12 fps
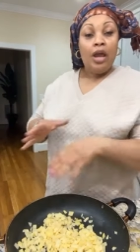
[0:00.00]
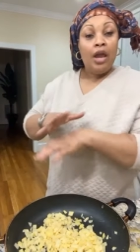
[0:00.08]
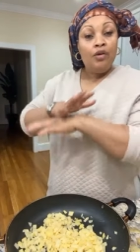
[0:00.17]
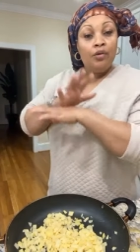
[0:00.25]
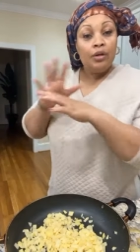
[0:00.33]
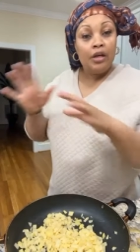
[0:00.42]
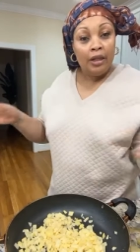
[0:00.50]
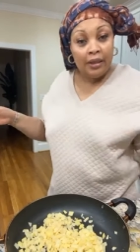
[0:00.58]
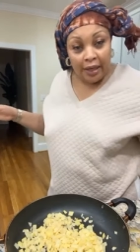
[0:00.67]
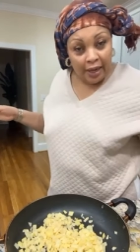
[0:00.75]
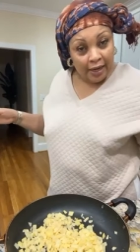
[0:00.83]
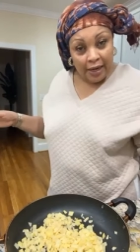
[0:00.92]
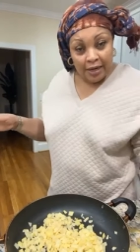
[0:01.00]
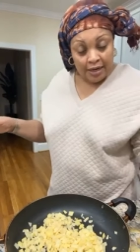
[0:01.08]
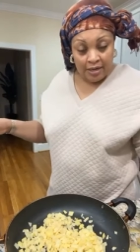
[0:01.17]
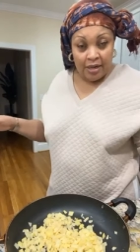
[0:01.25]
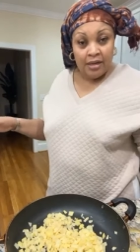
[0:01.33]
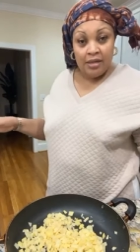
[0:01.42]
you can't do nothing
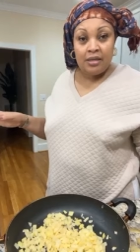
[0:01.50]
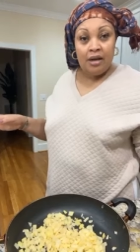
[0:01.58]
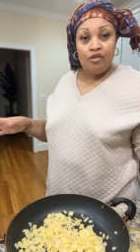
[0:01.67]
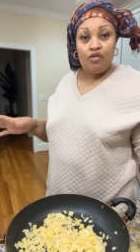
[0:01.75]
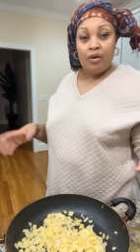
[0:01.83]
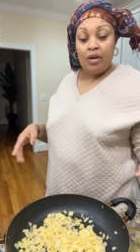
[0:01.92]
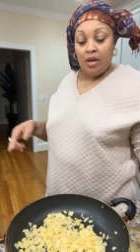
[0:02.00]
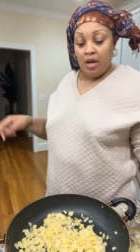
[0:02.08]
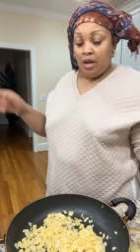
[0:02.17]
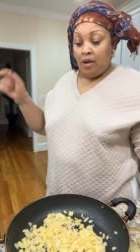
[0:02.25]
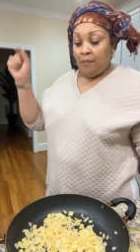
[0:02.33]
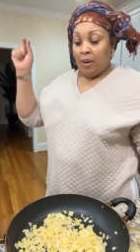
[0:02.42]
again in, in this country.